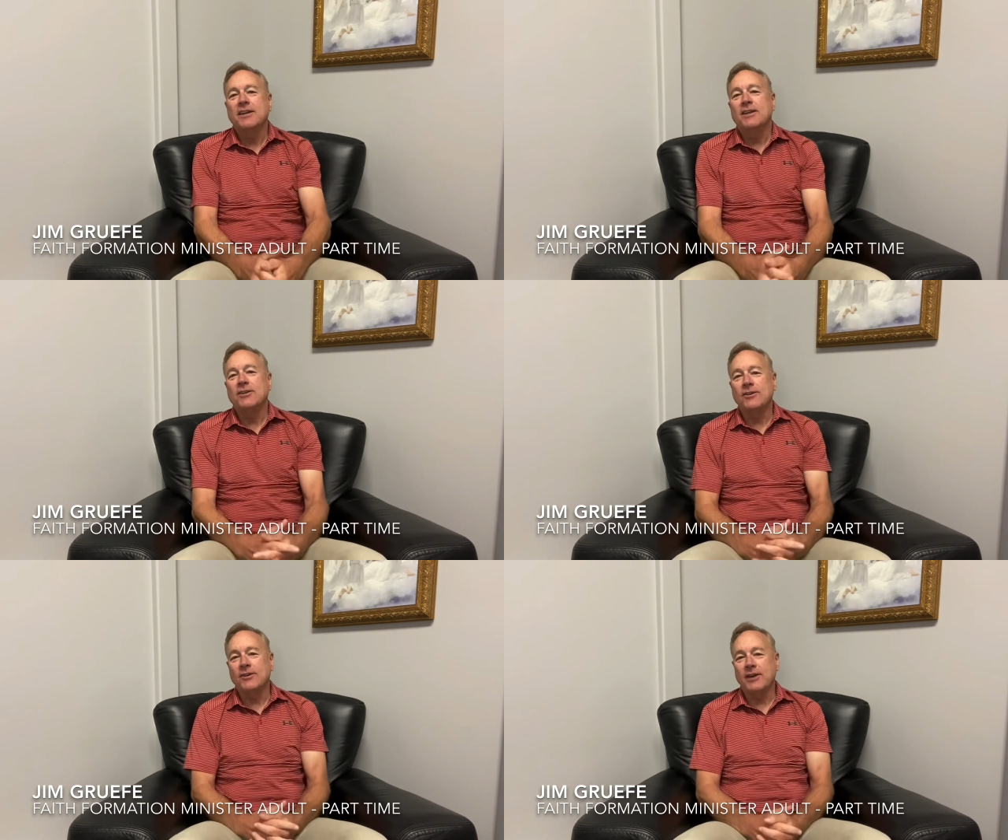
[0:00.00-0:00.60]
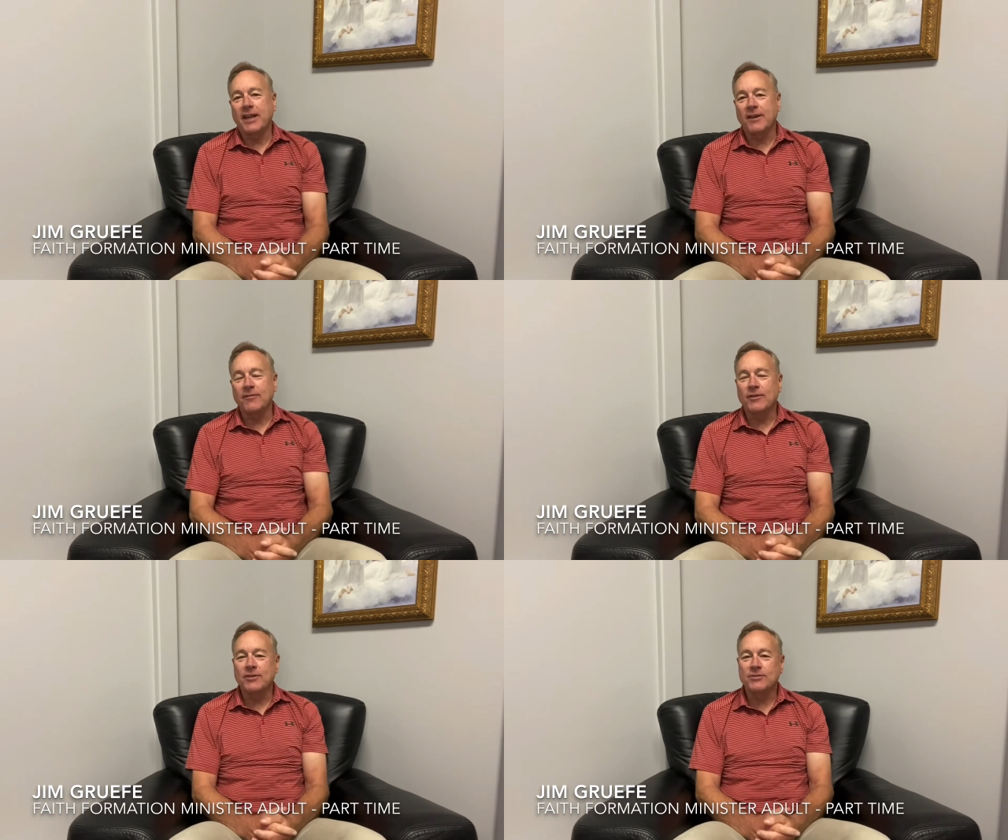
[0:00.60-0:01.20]
year
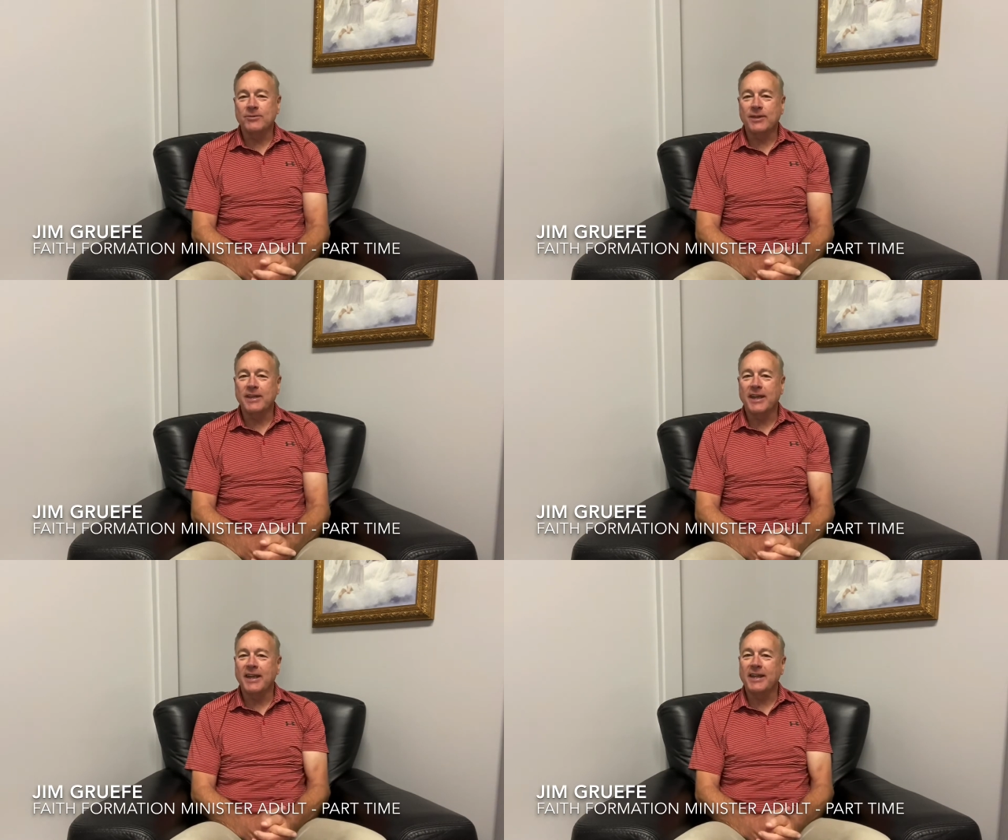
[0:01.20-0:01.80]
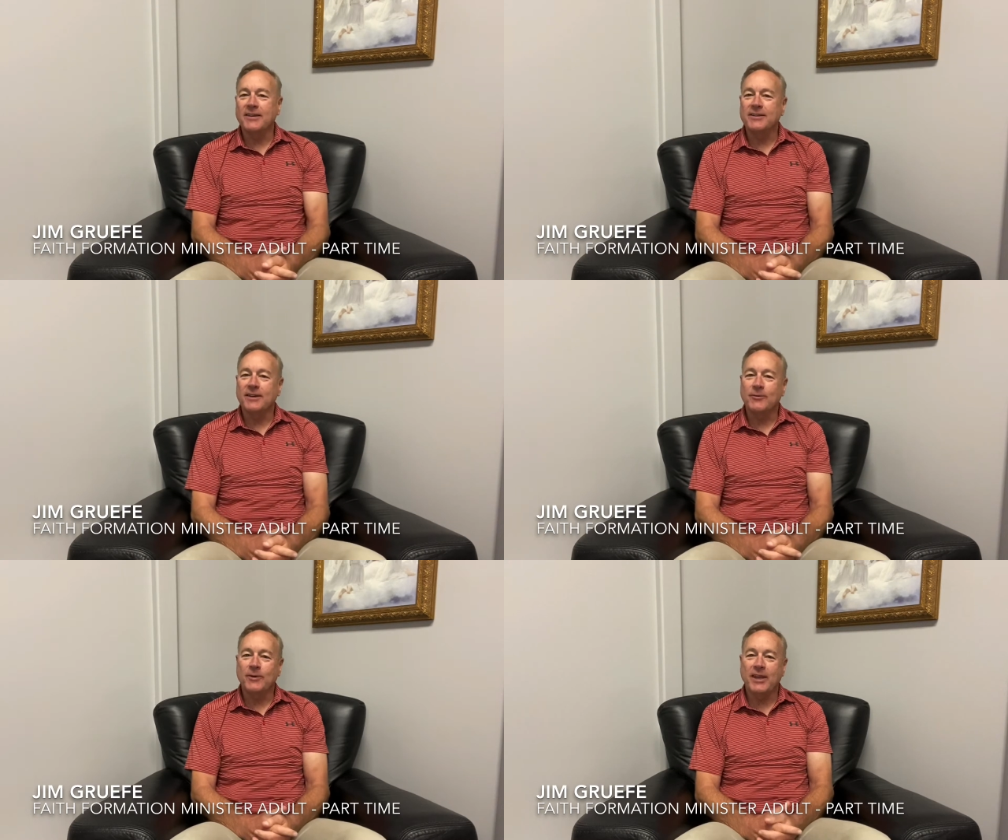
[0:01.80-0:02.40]
anniversary, and uh,
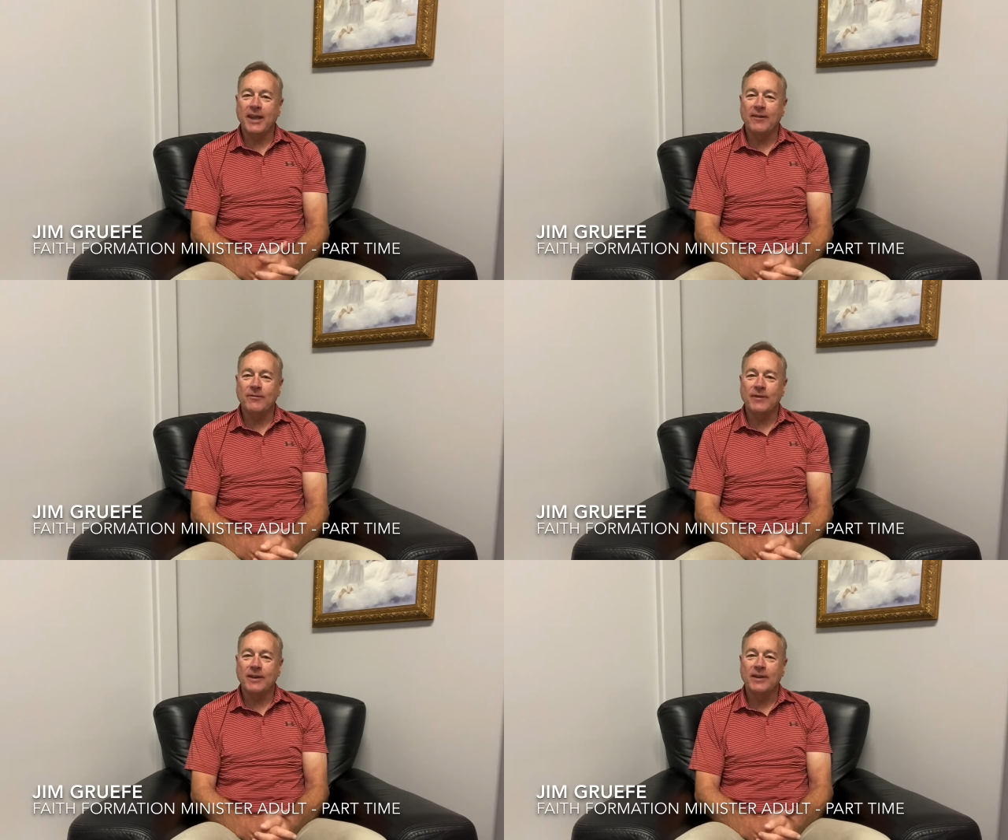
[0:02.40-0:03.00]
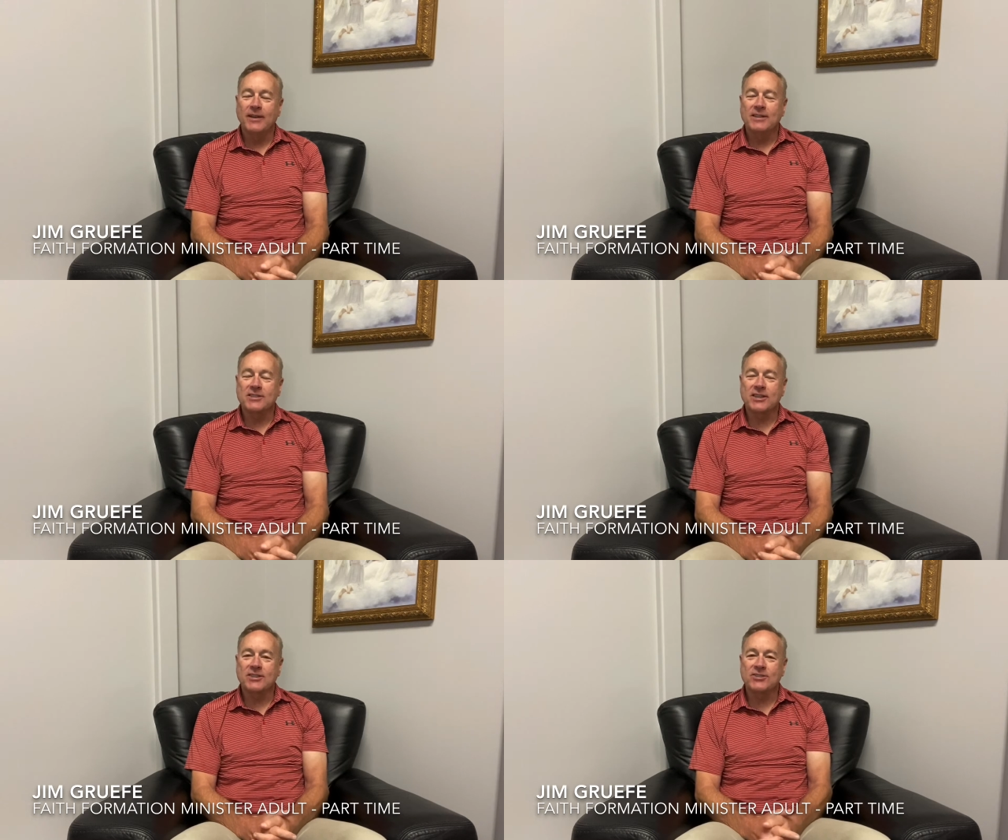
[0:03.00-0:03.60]
we have uh,
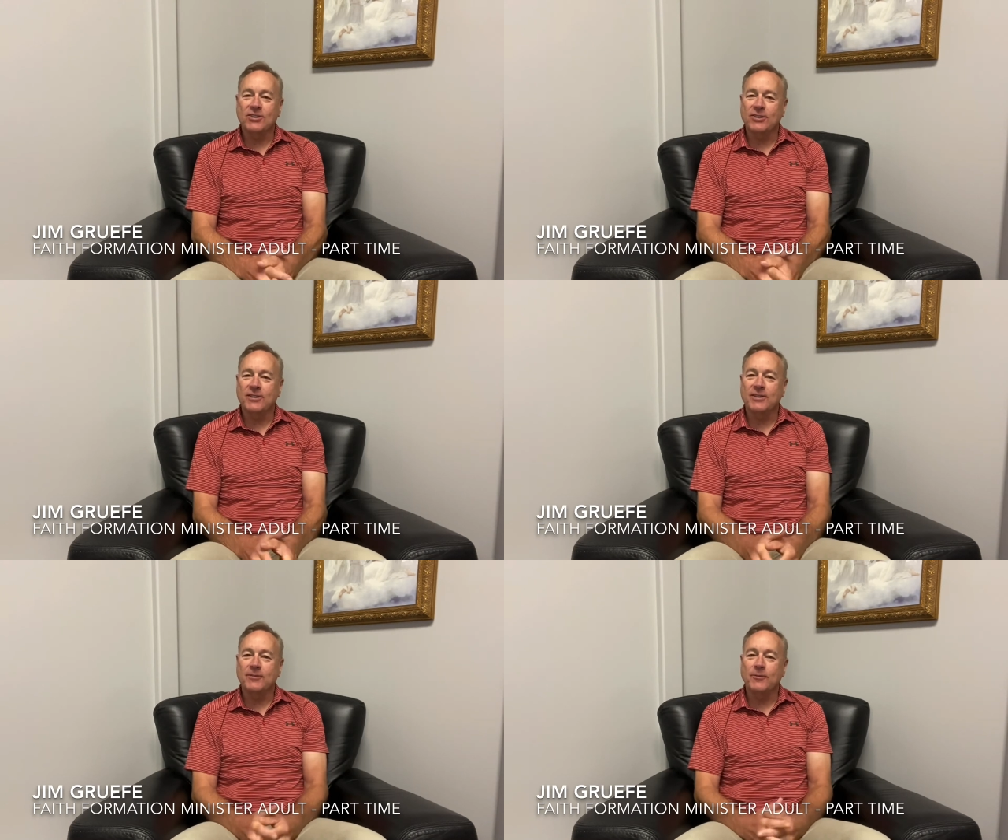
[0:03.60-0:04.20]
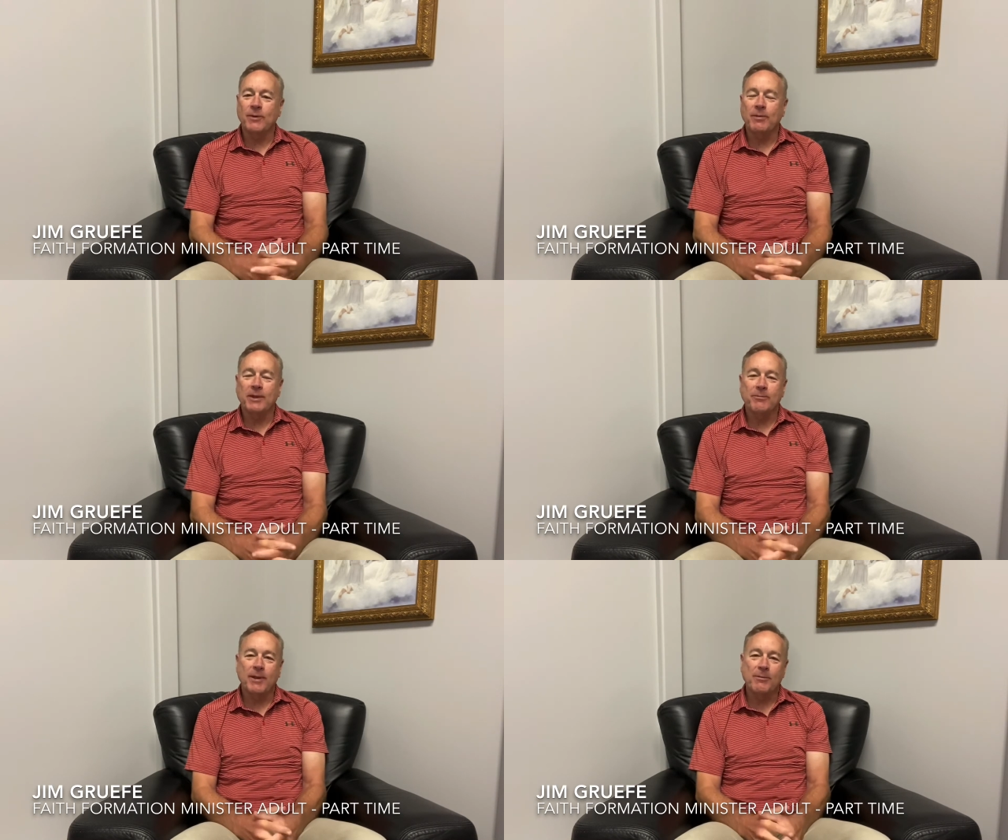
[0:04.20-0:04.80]
six children. We've
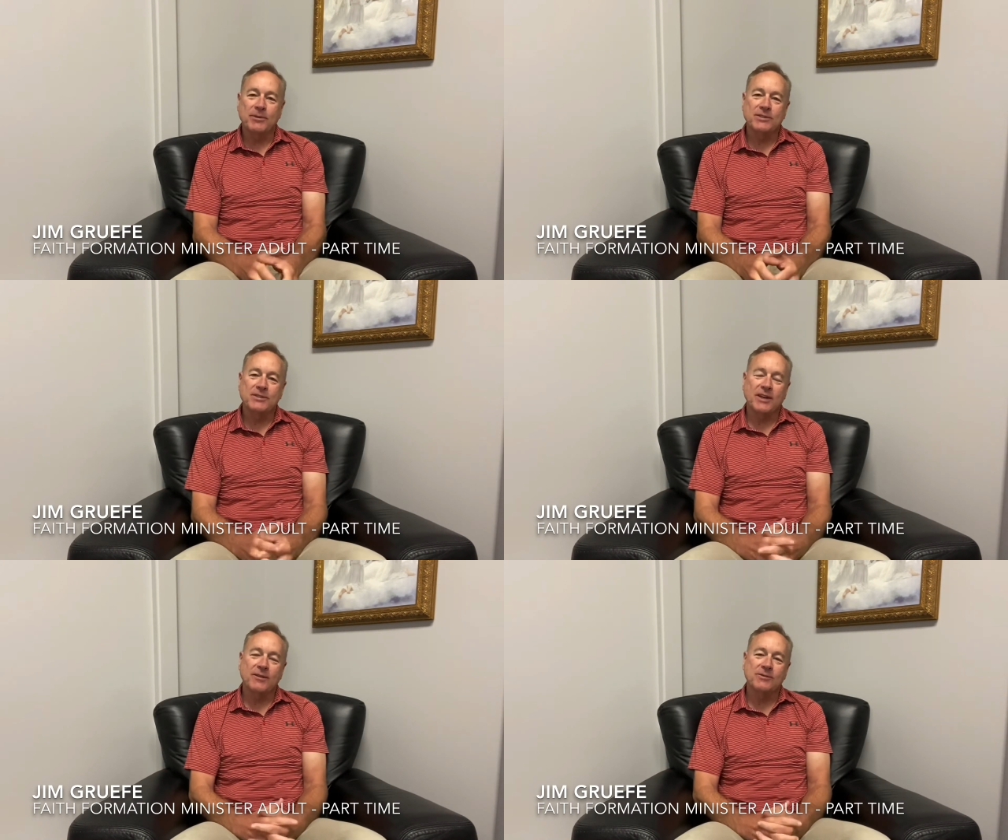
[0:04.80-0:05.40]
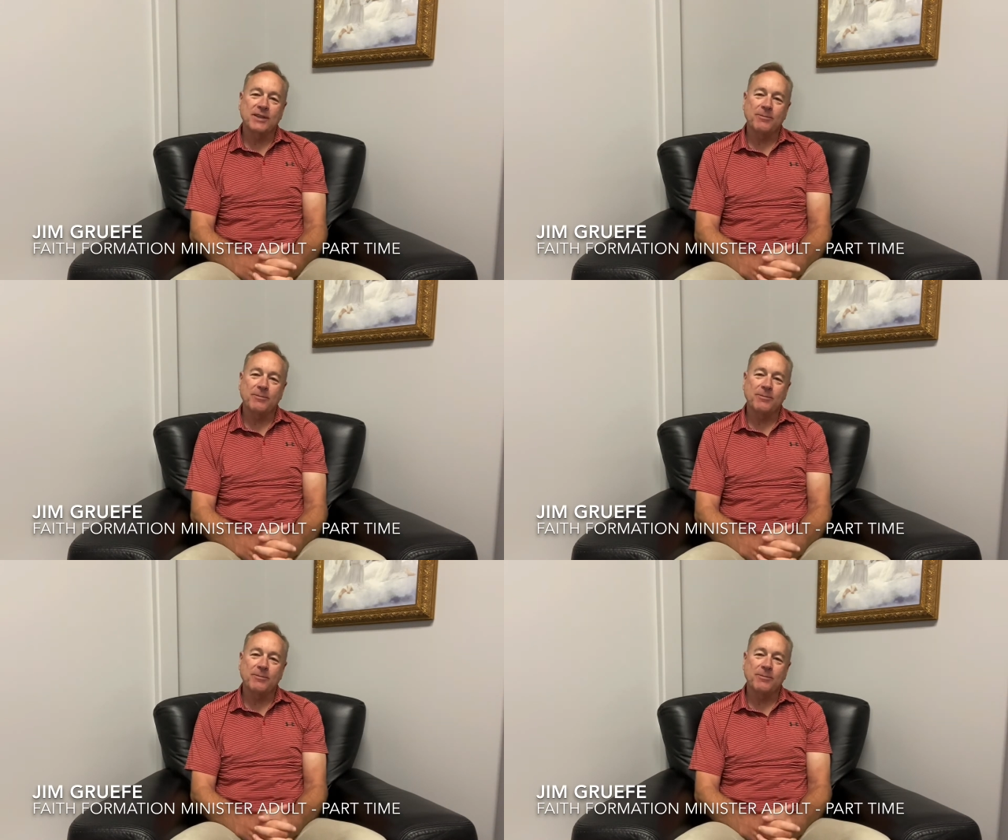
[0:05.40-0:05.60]
been members of St.